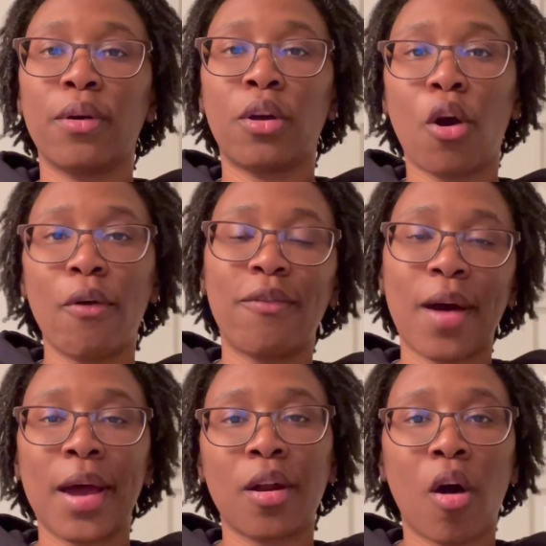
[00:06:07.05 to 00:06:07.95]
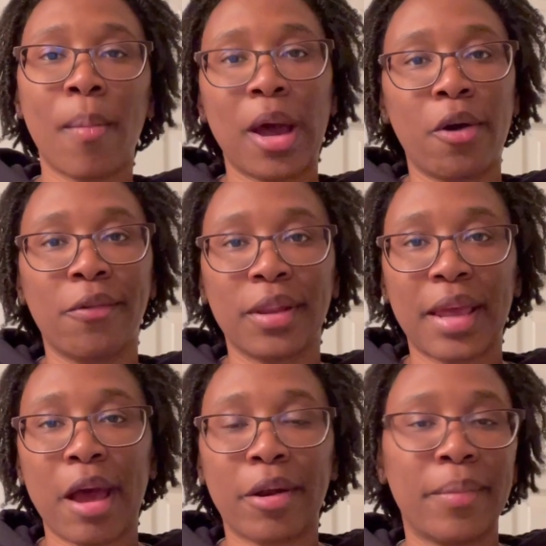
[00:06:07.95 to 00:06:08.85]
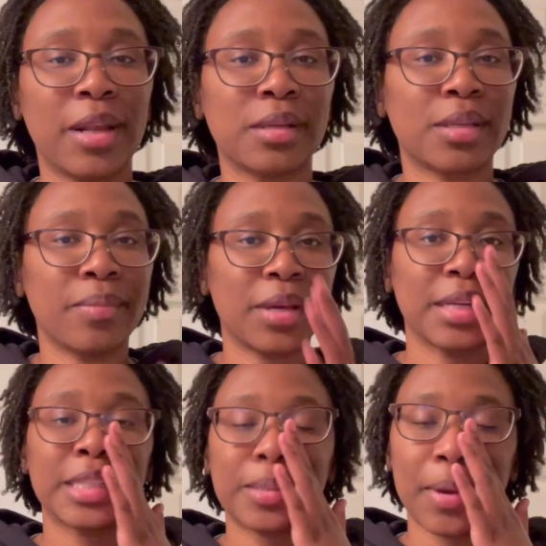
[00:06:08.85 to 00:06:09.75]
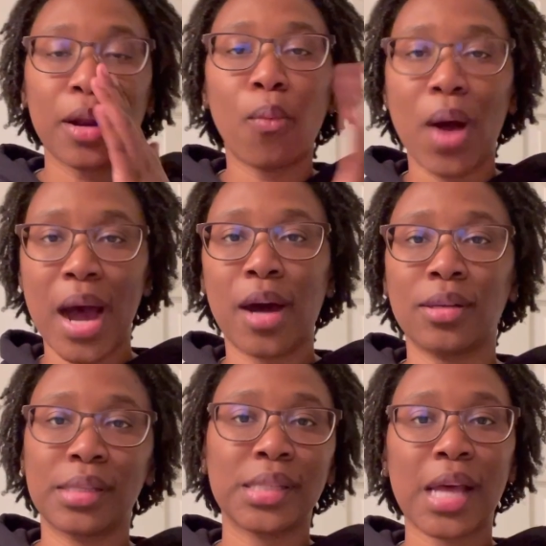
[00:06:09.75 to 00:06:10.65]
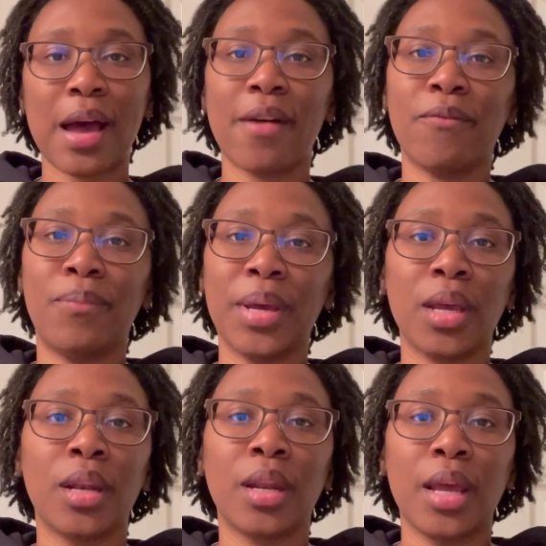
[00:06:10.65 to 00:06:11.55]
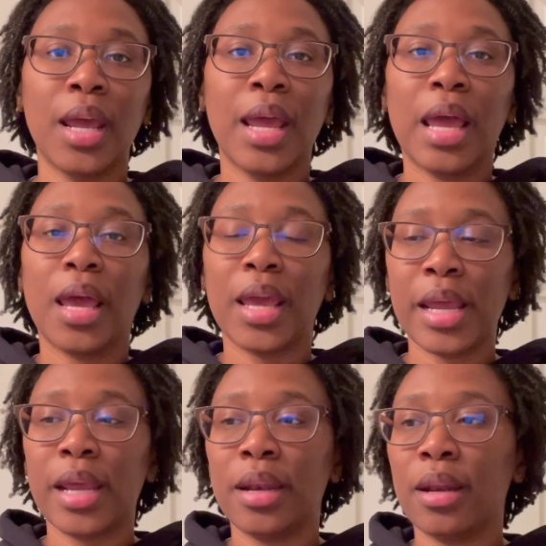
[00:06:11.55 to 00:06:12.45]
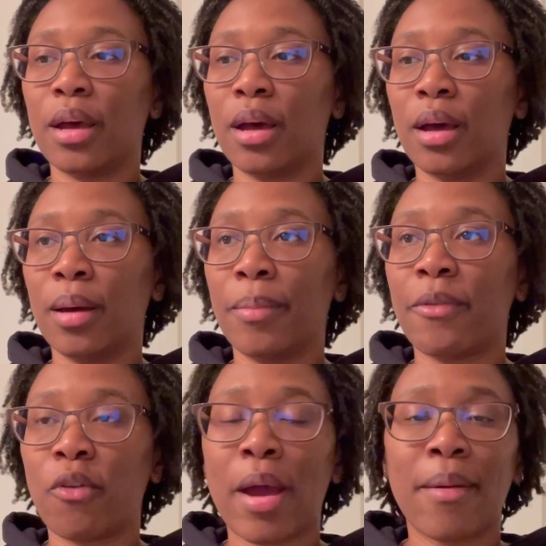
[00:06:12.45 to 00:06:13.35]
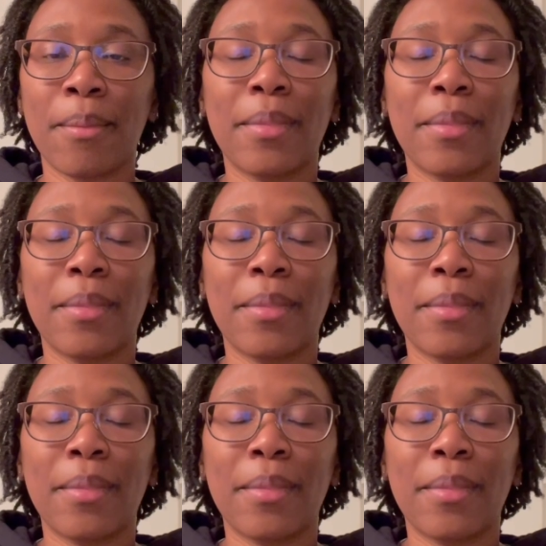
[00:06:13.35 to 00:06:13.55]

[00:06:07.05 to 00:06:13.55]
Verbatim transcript: go find all my over-the-counter medicine because it's been a while since I've been in, um, before I,